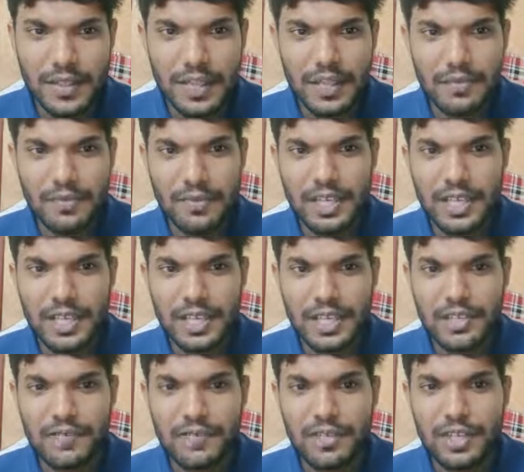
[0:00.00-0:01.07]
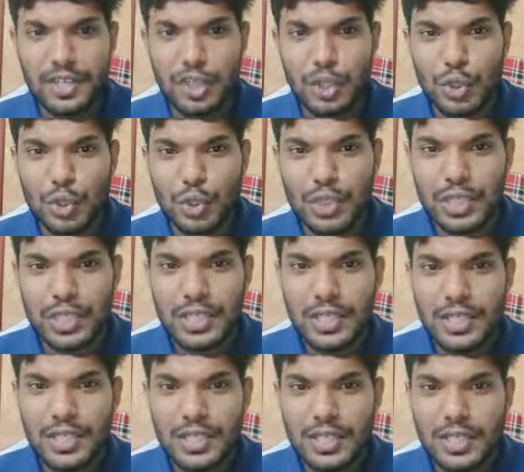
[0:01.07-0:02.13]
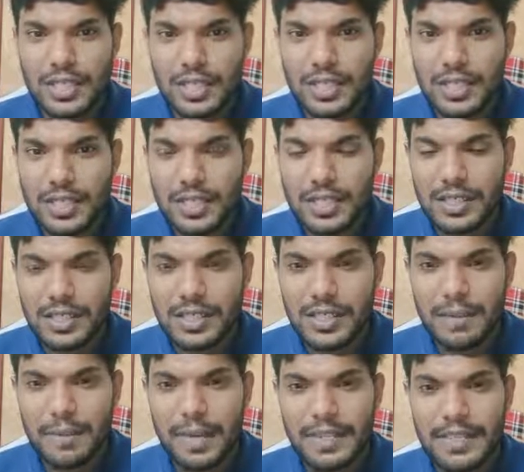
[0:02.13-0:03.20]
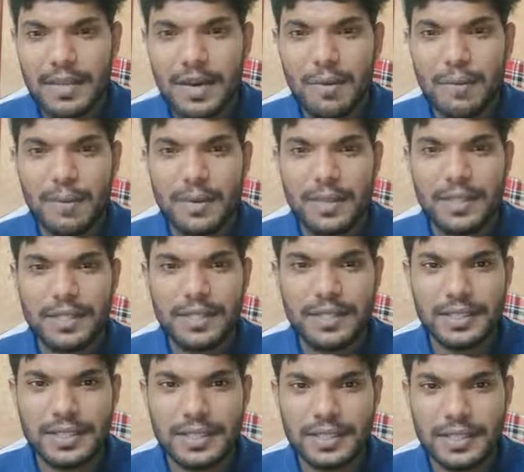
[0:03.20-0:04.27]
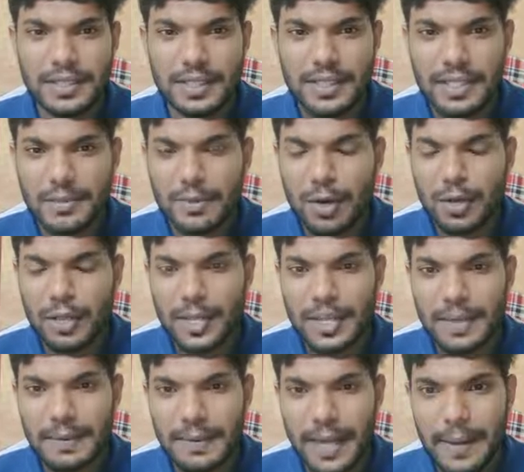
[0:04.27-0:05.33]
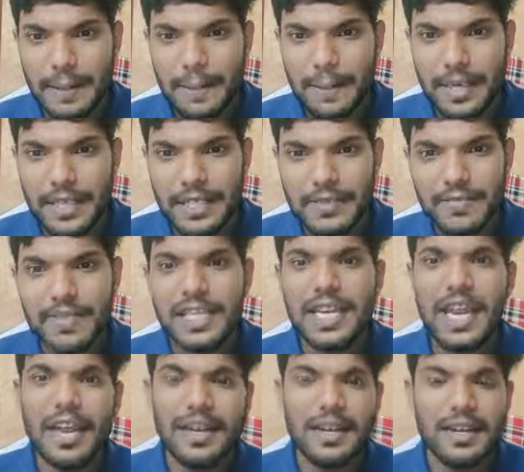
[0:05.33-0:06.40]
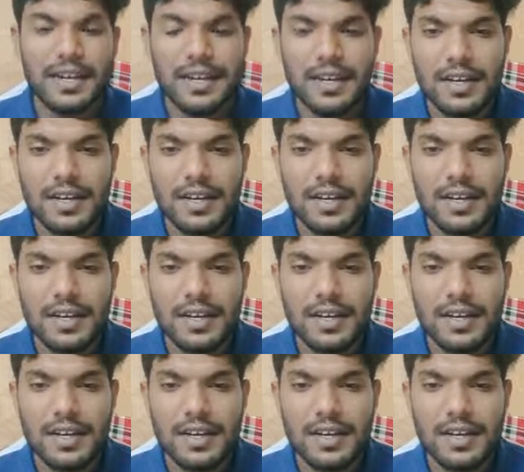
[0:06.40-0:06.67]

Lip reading: if we use the method of system dot current time millis, we can